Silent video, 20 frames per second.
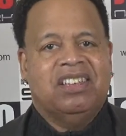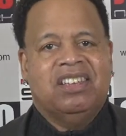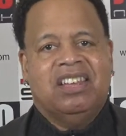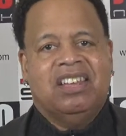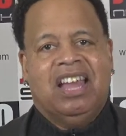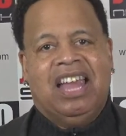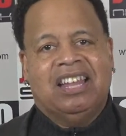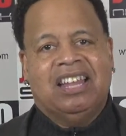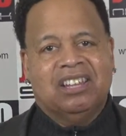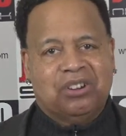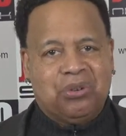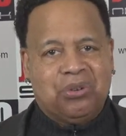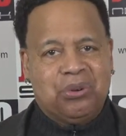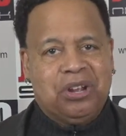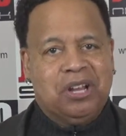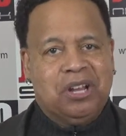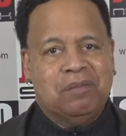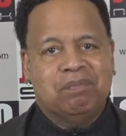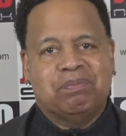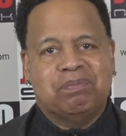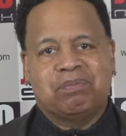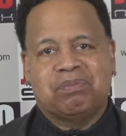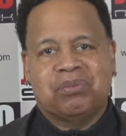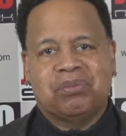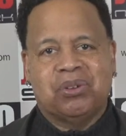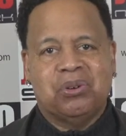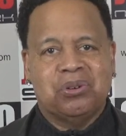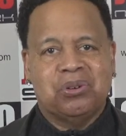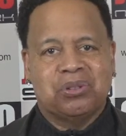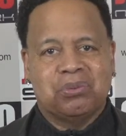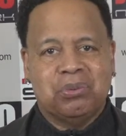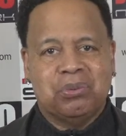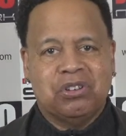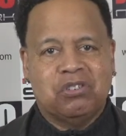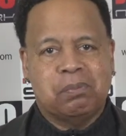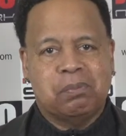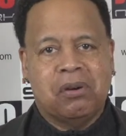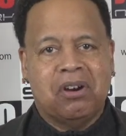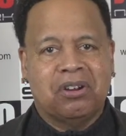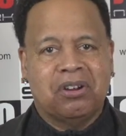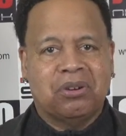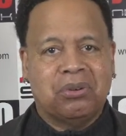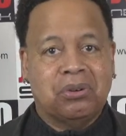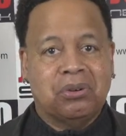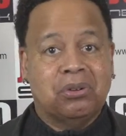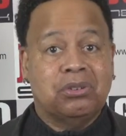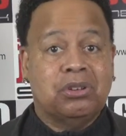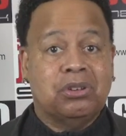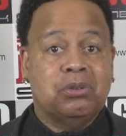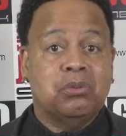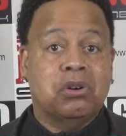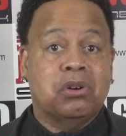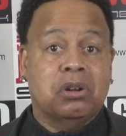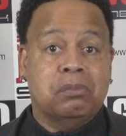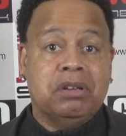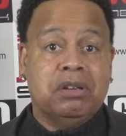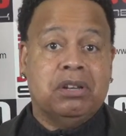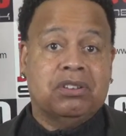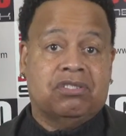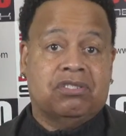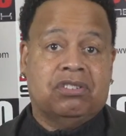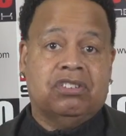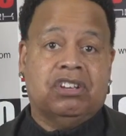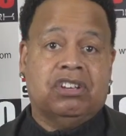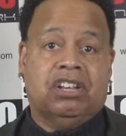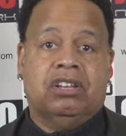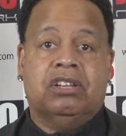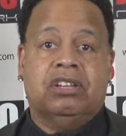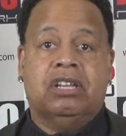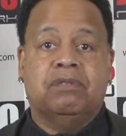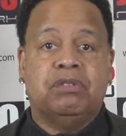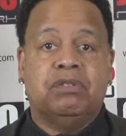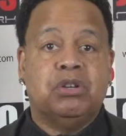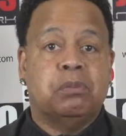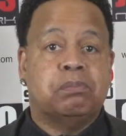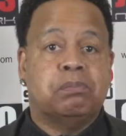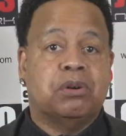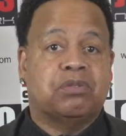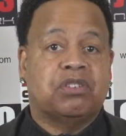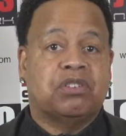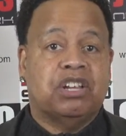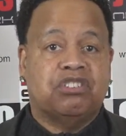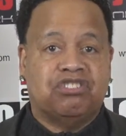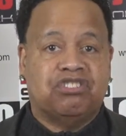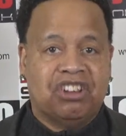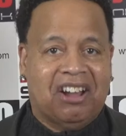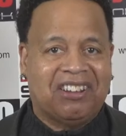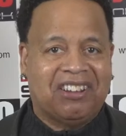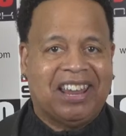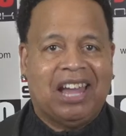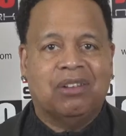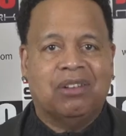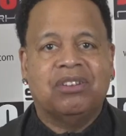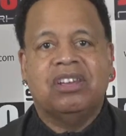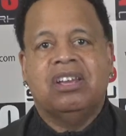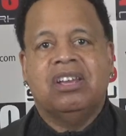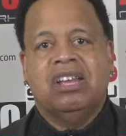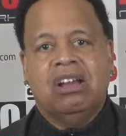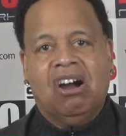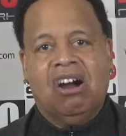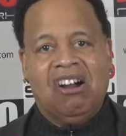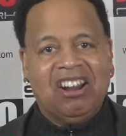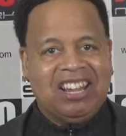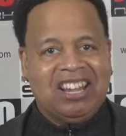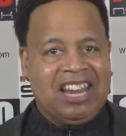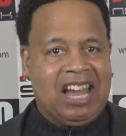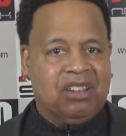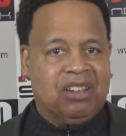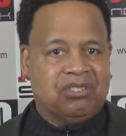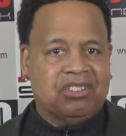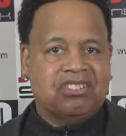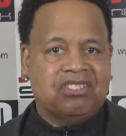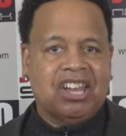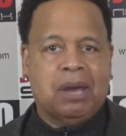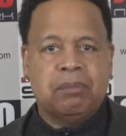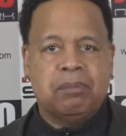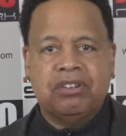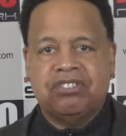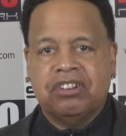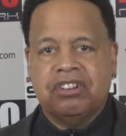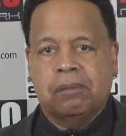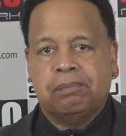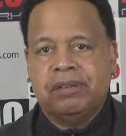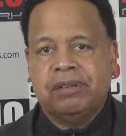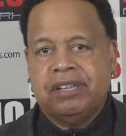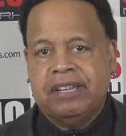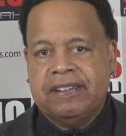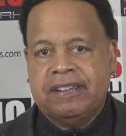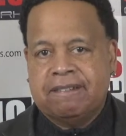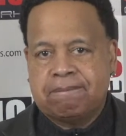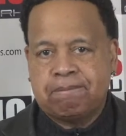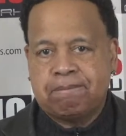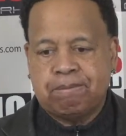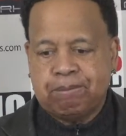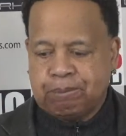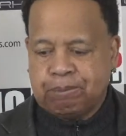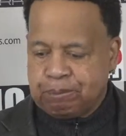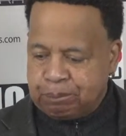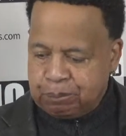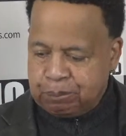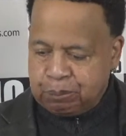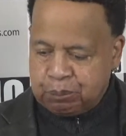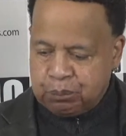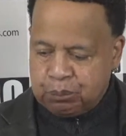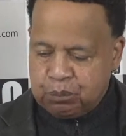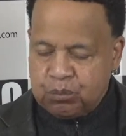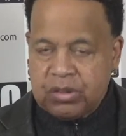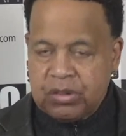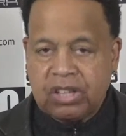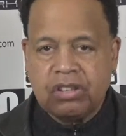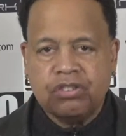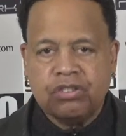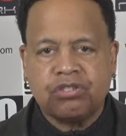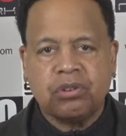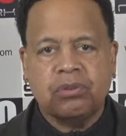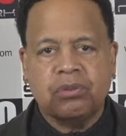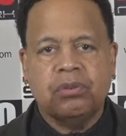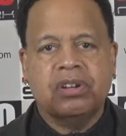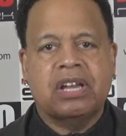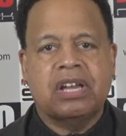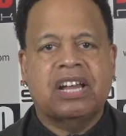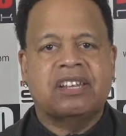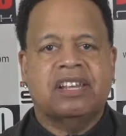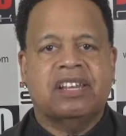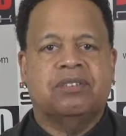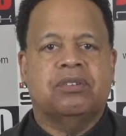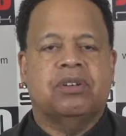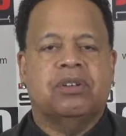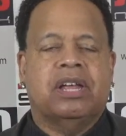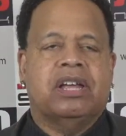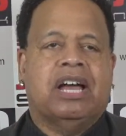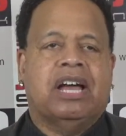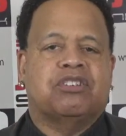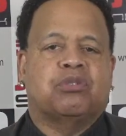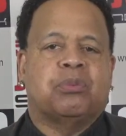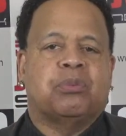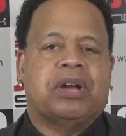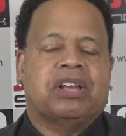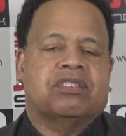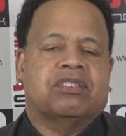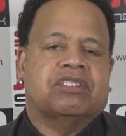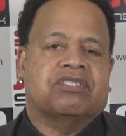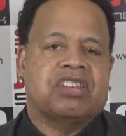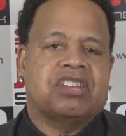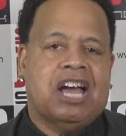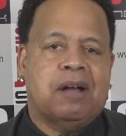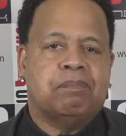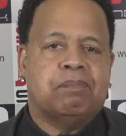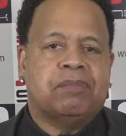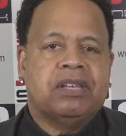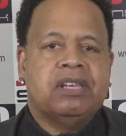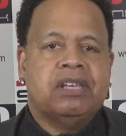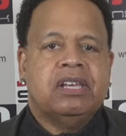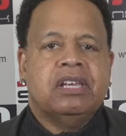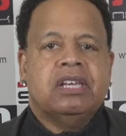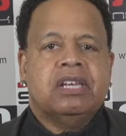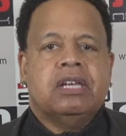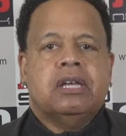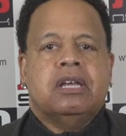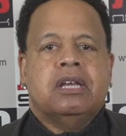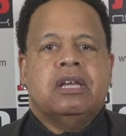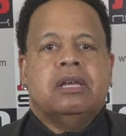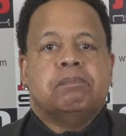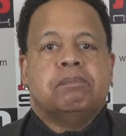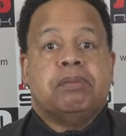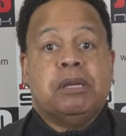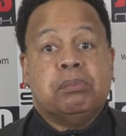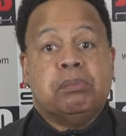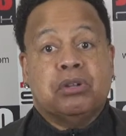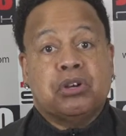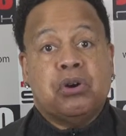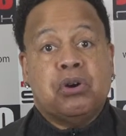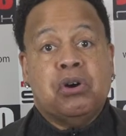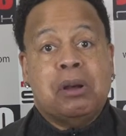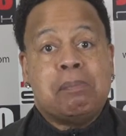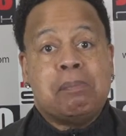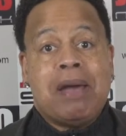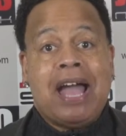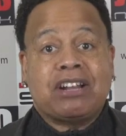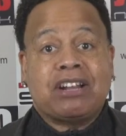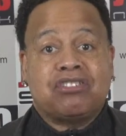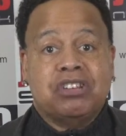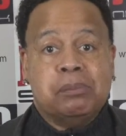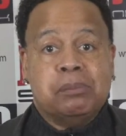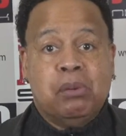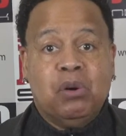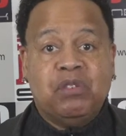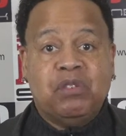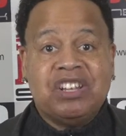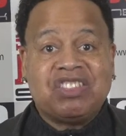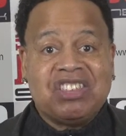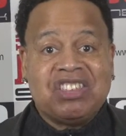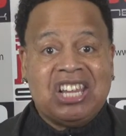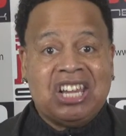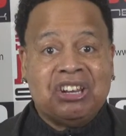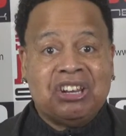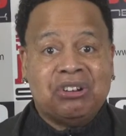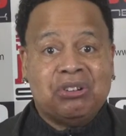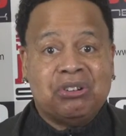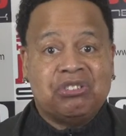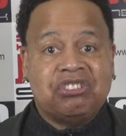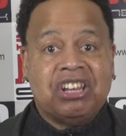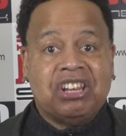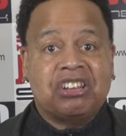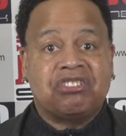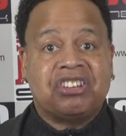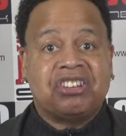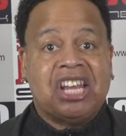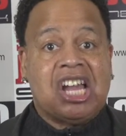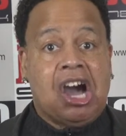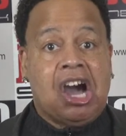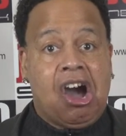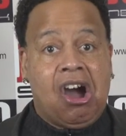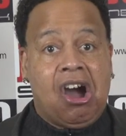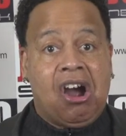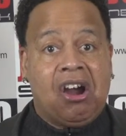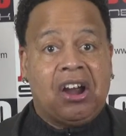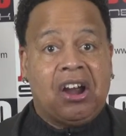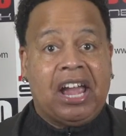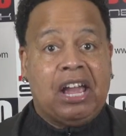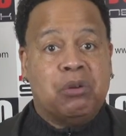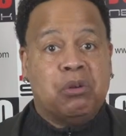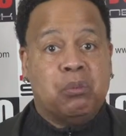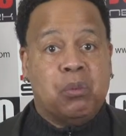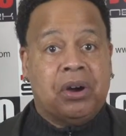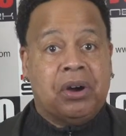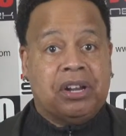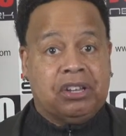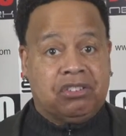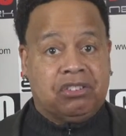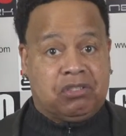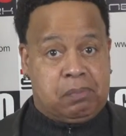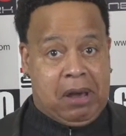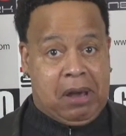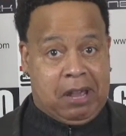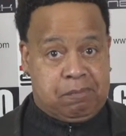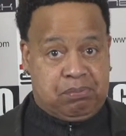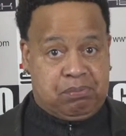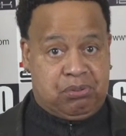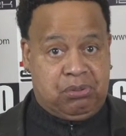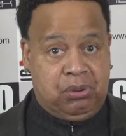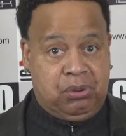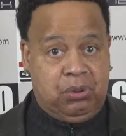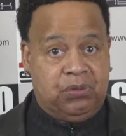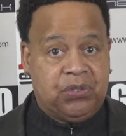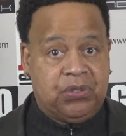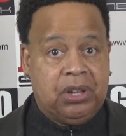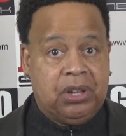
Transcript: at La Creme or the Ritz Bar and Grill, you wanted me to give you a birthday shout out. All right, now's the time to jump in there. So we got that out the way at the top. People are going back to the movie theaters. Yes, they are. And what is my proof?